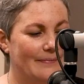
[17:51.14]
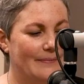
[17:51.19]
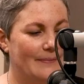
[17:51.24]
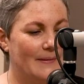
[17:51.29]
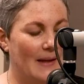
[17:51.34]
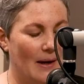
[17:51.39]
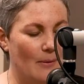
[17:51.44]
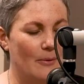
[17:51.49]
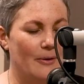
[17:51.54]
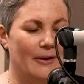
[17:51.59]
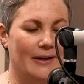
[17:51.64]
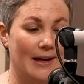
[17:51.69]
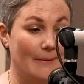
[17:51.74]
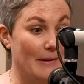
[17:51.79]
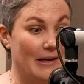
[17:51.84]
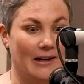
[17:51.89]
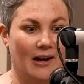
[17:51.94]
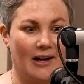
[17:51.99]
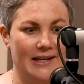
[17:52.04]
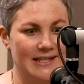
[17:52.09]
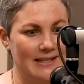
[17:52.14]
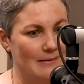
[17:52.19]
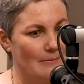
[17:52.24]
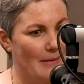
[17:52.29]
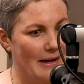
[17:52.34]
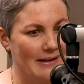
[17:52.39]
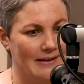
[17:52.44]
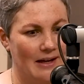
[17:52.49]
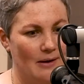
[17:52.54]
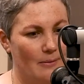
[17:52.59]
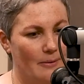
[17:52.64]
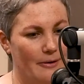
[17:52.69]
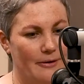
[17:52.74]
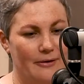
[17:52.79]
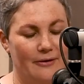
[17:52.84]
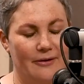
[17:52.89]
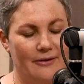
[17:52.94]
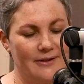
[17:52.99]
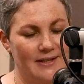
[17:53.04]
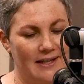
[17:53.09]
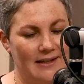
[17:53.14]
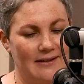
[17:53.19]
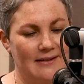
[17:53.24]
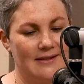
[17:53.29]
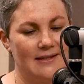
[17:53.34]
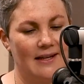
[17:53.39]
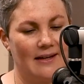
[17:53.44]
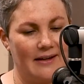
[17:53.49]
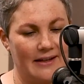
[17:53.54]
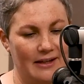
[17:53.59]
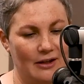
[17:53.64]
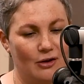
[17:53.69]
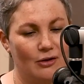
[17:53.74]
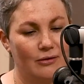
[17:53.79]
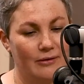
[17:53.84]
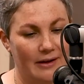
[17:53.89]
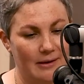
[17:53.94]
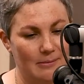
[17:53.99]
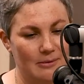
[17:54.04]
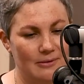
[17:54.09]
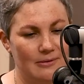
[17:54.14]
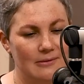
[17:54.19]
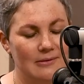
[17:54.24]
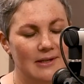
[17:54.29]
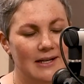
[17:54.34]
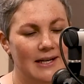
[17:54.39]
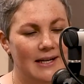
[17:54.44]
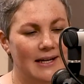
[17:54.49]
That work, I didn't make that work. Those artists are incredible.